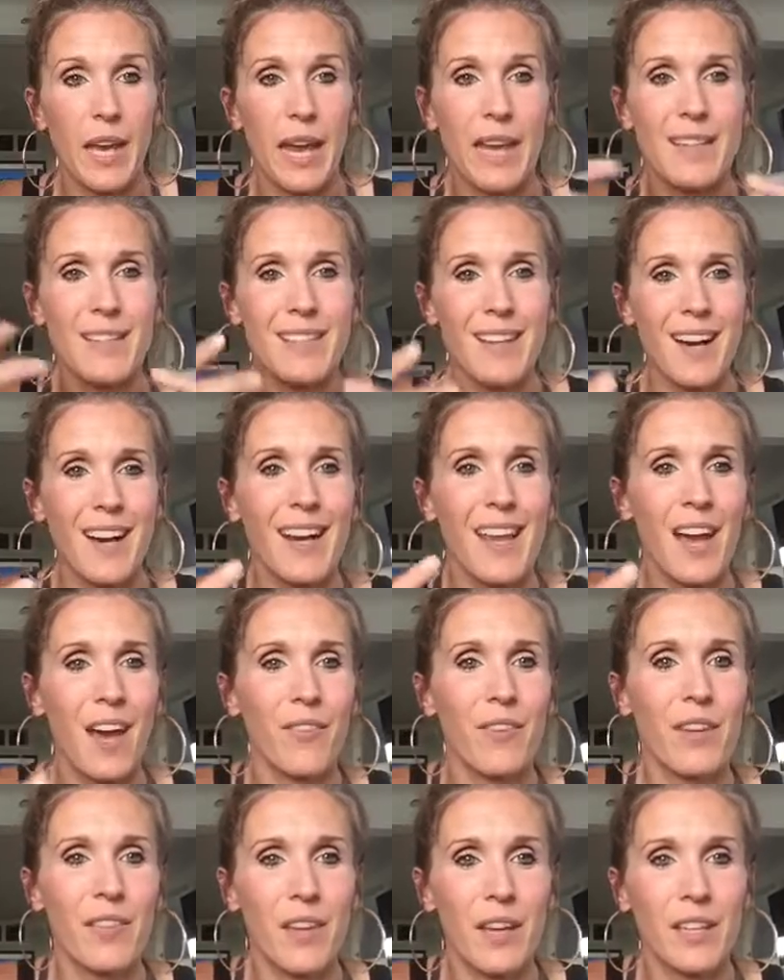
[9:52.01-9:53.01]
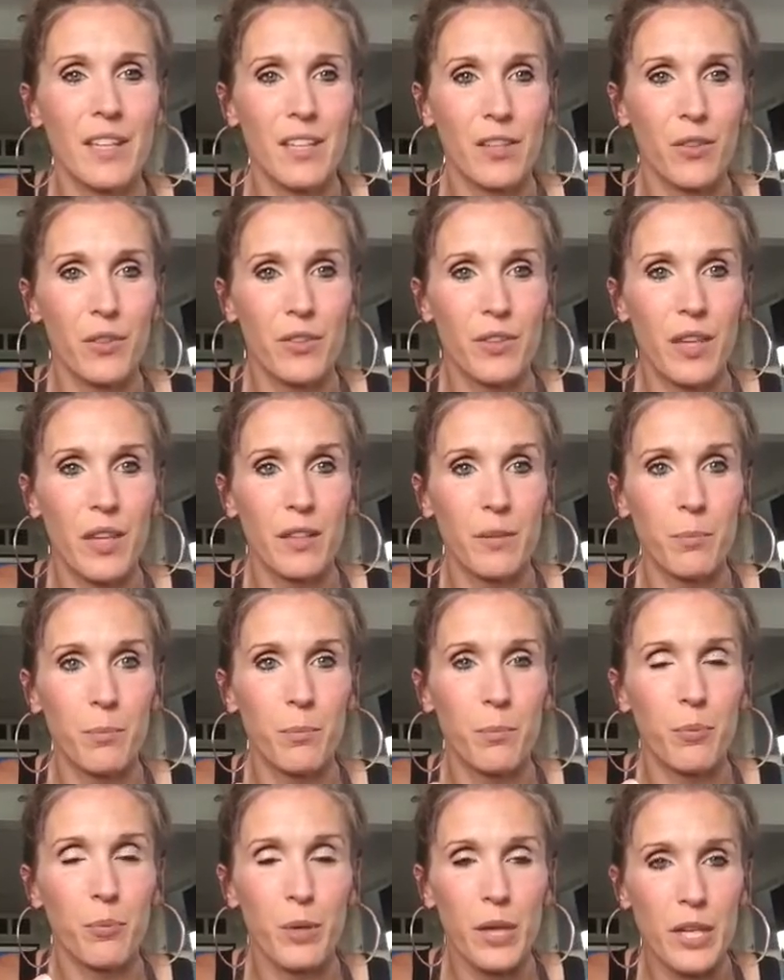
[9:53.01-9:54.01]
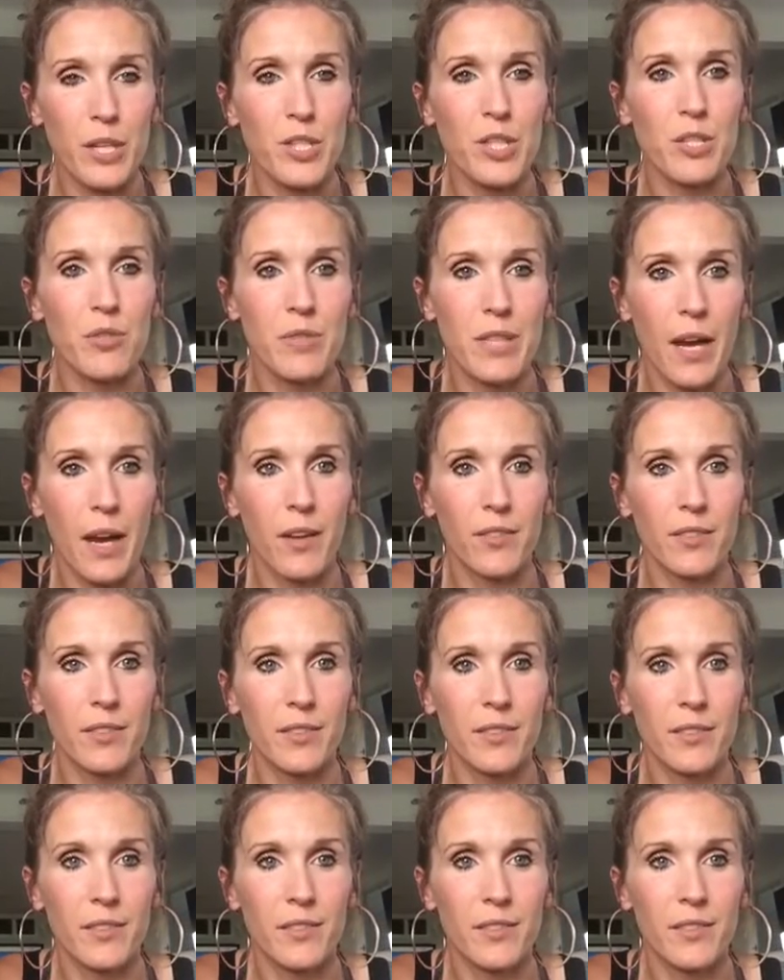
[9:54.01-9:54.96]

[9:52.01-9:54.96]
And not having that guilt that brings you down.